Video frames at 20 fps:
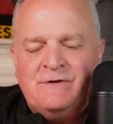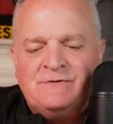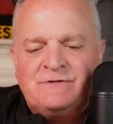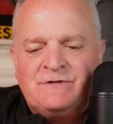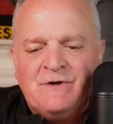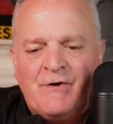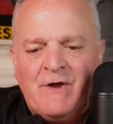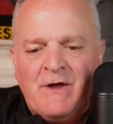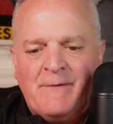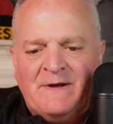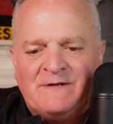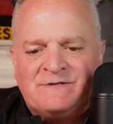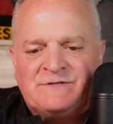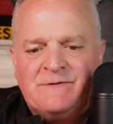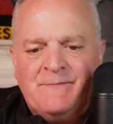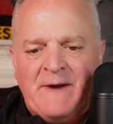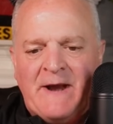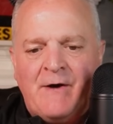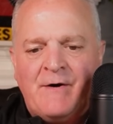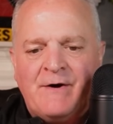talk about
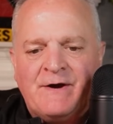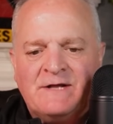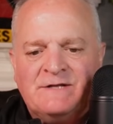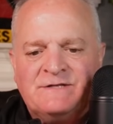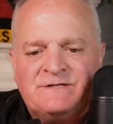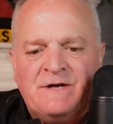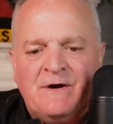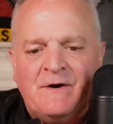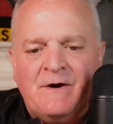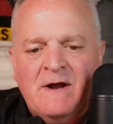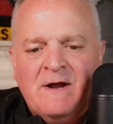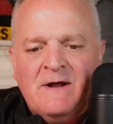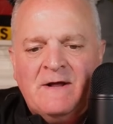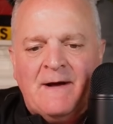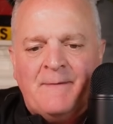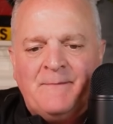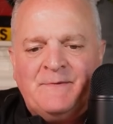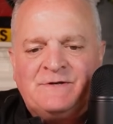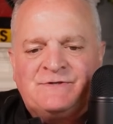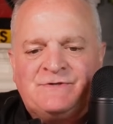some arrogance here.
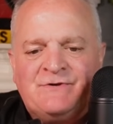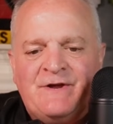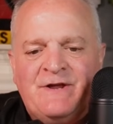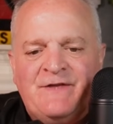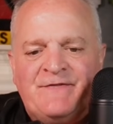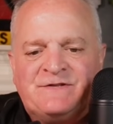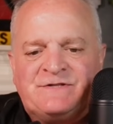I'm going to show you.